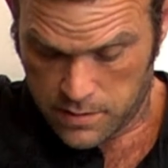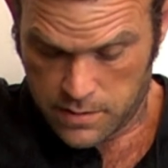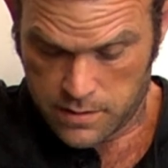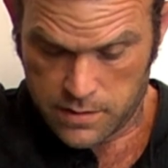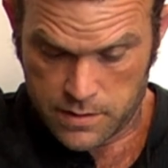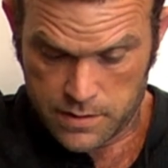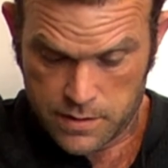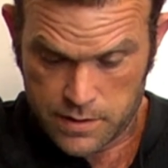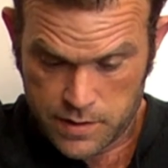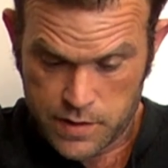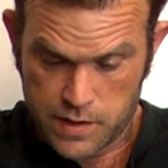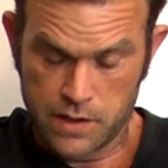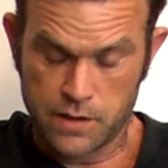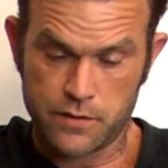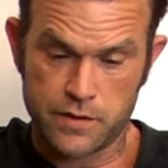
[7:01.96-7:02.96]
your
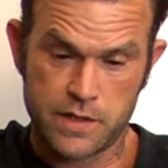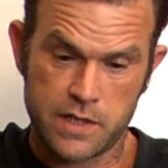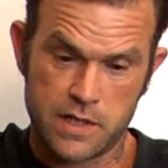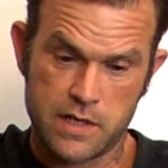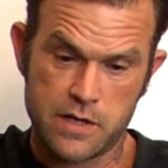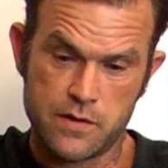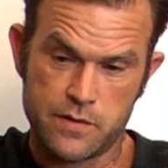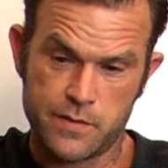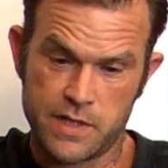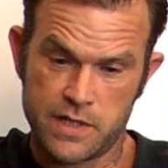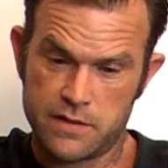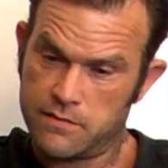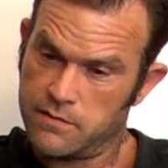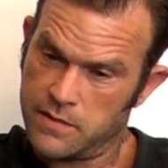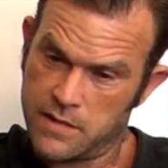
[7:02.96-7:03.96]
children. You know, I
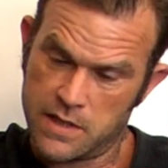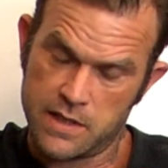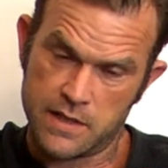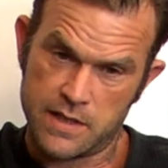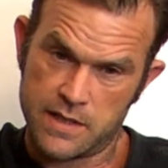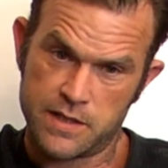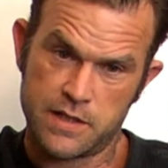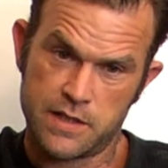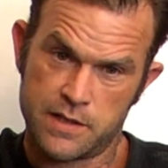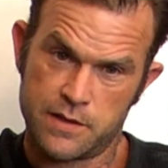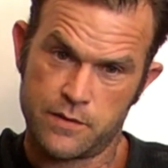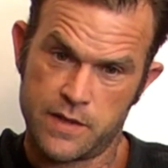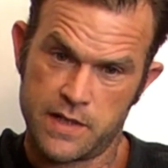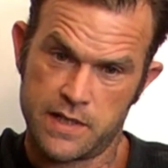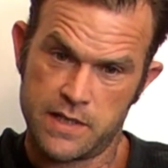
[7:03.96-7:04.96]
mean, that's just
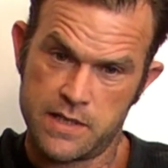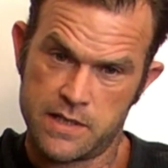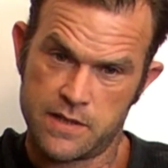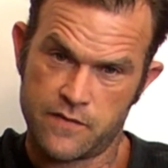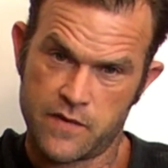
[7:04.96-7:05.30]
the way it is.